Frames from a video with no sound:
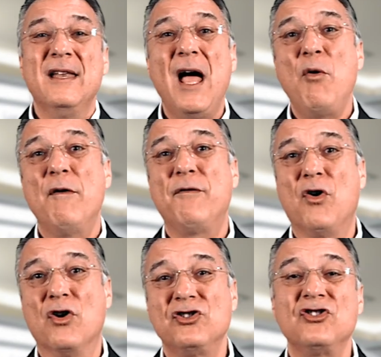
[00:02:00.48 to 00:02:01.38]
Now, of
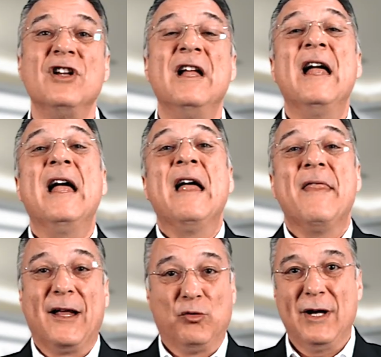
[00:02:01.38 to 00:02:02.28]
course,
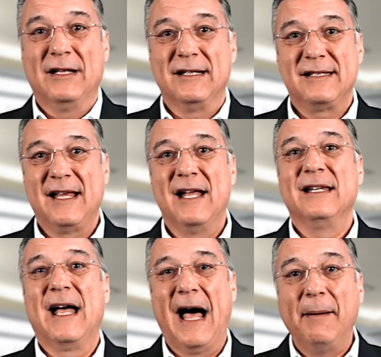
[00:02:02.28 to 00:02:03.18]
that we
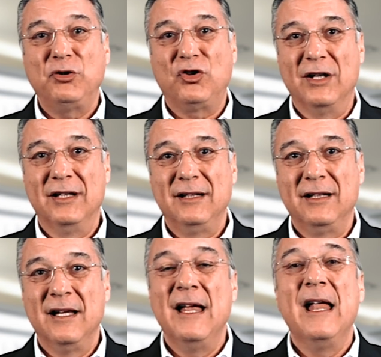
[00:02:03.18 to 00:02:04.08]
understand uptrend,
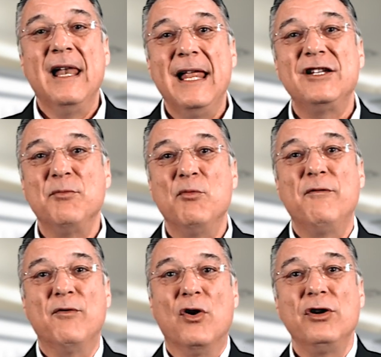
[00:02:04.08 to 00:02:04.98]
let's
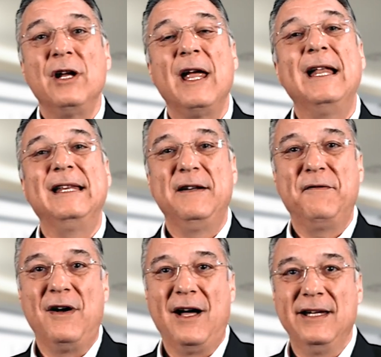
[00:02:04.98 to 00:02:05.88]
move on and
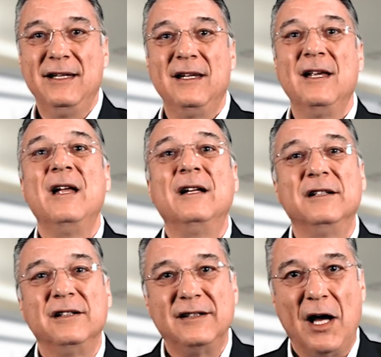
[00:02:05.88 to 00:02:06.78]
define
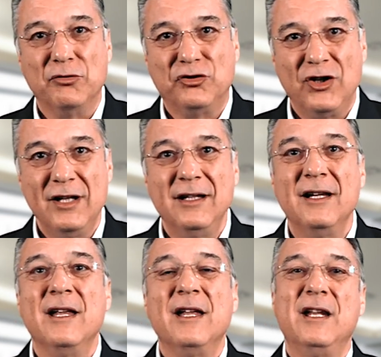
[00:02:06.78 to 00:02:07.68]
downtrend
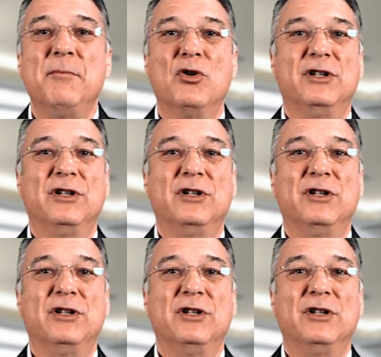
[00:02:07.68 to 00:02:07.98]
in more